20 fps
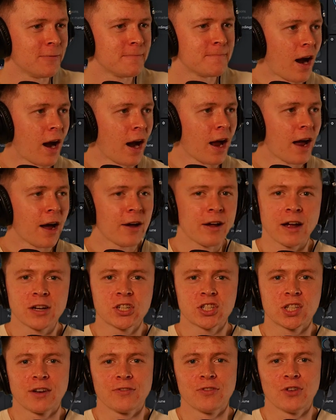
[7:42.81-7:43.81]
I
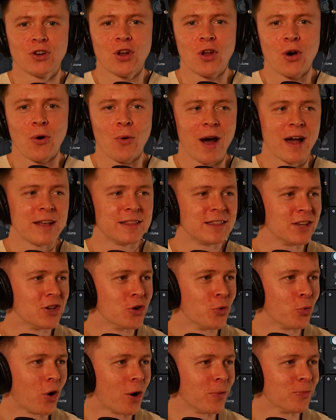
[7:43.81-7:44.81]
actually have no
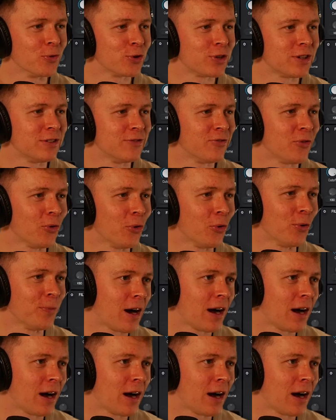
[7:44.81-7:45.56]
idea what I'm looking for.